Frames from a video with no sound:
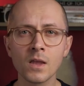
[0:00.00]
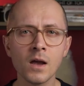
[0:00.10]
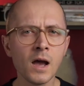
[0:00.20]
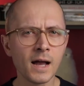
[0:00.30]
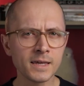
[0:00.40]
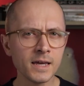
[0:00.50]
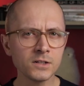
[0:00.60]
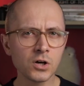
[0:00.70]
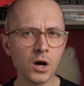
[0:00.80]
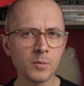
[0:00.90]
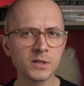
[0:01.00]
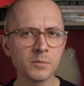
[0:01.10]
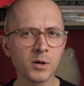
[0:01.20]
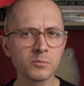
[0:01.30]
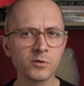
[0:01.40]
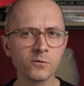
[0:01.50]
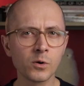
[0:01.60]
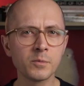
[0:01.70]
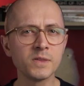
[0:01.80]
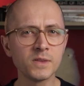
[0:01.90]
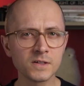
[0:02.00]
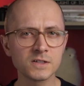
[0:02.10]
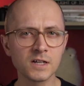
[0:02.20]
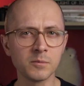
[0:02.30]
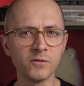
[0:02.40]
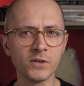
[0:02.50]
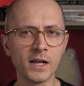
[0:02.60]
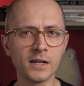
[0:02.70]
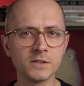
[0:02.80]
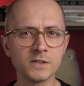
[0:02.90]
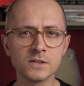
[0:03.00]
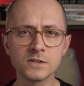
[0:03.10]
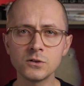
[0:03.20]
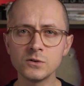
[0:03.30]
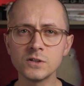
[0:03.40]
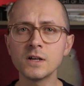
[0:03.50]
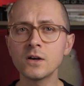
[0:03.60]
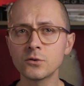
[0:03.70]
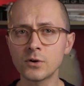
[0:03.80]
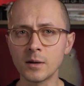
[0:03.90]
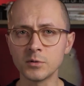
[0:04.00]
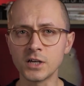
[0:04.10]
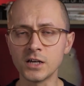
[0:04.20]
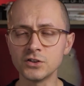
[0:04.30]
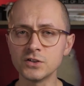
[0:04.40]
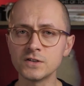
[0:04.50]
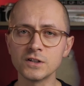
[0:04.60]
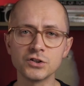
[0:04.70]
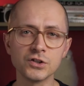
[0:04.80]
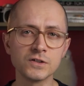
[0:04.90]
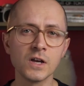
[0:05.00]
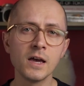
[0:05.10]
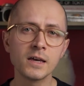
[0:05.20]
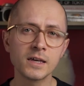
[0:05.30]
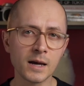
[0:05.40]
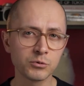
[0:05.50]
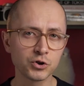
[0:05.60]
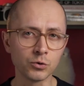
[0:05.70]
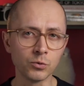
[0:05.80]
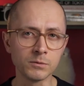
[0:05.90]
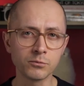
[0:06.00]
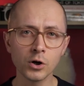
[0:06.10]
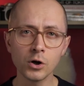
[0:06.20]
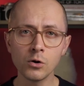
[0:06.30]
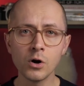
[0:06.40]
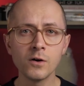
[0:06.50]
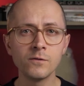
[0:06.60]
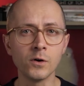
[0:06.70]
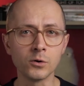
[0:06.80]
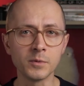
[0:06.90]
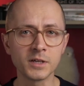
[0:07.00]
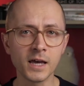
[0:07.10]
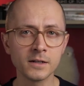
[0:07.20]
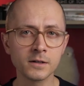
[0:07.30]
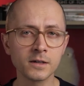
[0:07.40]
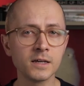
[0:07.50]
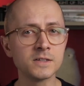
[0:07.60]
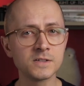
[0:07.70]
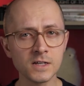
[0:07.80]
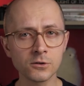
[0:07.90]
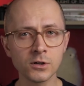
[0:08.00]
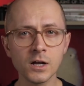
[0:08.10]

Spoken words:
I can't comment about performing this type of analysis using other applications such as Capture One Pro, Photo Mechanic, etc.,